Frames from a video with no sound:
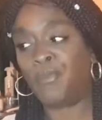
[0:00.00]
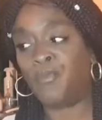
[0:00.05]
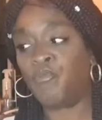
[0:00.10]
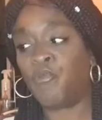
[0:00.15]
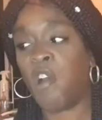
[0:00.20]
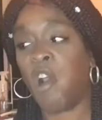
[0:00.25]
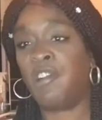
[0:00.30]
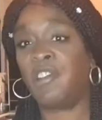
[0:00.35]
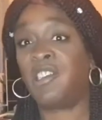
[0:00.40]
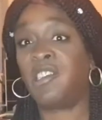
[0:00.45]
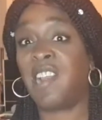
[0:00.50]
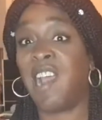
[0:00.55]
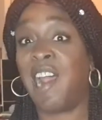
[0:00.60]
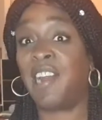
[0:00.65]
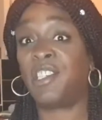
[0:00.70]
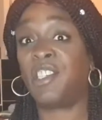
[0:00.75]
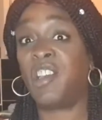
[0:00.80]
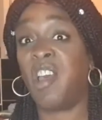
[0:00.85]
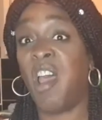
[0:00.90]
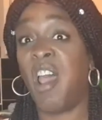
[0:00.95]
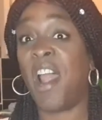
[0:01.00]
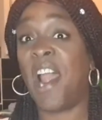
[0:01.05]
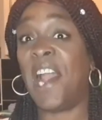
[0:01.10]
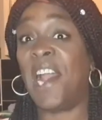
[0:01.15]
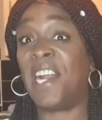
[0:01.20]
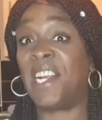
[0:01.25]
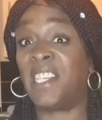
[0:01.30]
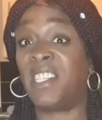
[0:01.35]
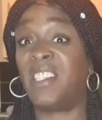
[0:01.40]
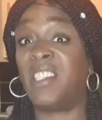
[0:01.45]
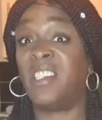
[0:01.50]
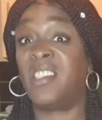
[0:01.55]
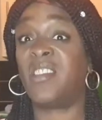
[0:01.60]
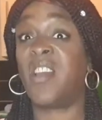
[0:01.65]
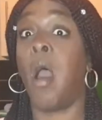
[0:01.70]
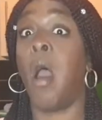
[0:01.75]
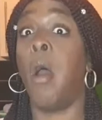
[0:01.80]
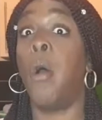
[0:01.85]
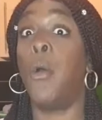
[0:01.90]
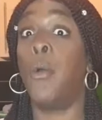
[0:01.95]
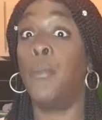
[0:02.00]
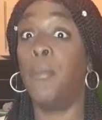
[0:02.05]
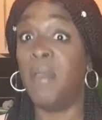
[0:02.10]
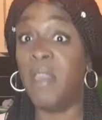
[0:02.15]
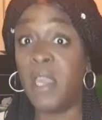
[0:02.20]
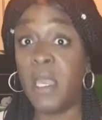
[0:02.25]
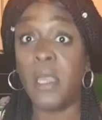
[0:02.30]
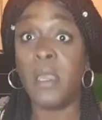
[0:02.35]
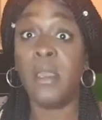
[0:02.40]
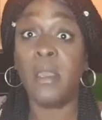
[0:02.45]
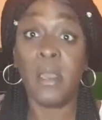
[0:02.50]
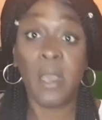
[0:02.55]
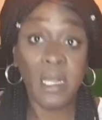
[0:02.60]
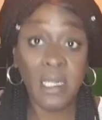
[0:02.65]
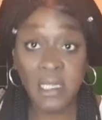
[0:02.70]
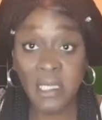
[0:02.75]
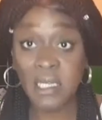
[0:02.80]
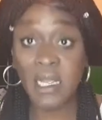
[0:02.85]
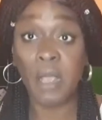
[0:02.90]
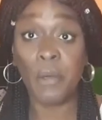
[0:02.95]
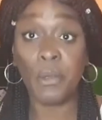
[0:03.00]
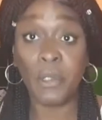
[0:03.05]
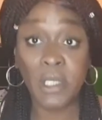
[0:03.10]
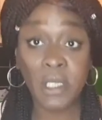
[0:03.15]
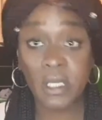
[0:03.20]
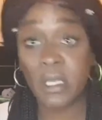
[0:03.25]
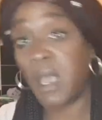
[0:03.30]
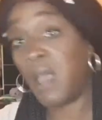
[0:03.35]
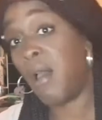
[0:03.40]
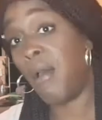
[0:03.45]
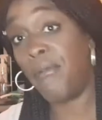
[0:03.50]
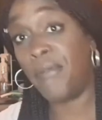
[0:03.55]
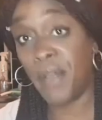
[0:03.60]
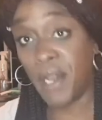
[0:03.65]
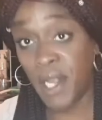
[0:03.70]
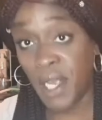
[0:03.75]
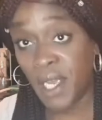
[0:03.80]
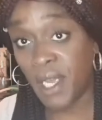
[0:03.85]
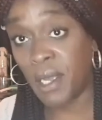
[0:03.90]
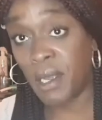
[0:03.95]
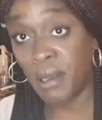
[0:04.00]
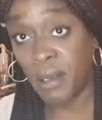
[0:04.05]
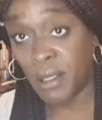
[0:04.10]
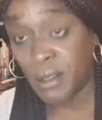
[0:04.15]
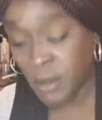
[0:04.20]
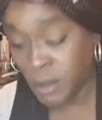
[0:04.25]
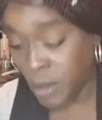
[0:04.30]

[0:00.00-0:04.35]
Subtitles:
Because that's her ex's homie, as they would say over there.